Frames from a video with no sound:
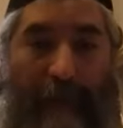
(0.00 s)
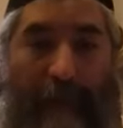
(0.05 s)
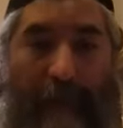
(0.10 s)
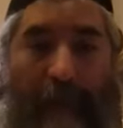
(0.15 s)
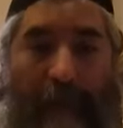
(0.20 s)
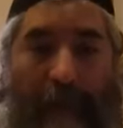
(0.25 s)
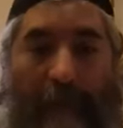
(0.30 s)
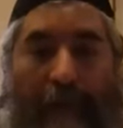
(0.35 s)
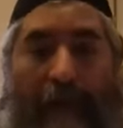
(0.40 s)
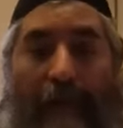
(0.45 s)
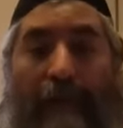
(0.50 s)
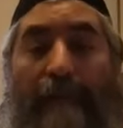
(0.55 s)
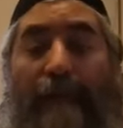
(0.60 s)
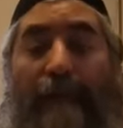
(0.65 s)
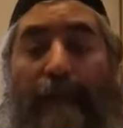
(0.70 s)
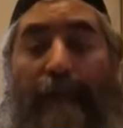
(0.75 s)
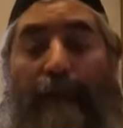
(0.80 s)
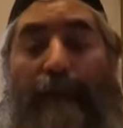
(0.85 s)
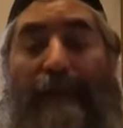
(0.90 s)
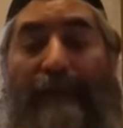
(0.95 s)
the
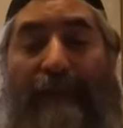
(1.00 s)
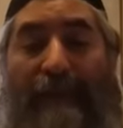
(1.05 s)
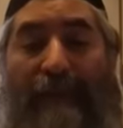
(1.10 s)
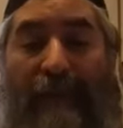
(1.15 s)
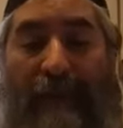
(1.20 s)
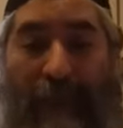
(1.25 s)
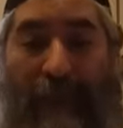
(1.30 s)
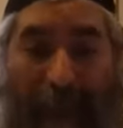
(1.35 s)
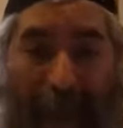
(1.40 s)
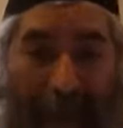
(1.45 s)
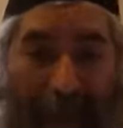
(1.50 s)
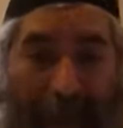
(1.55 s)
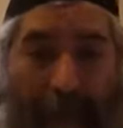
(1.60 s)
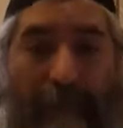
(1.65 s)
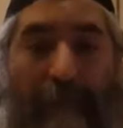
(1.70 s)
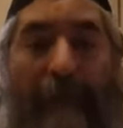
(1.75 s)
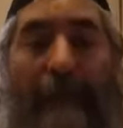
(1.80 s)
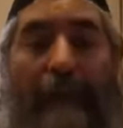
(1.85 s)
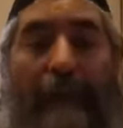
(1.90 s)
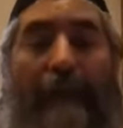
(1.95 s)
influence of
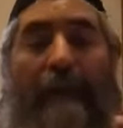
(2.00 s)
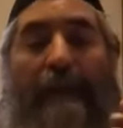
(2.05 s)
time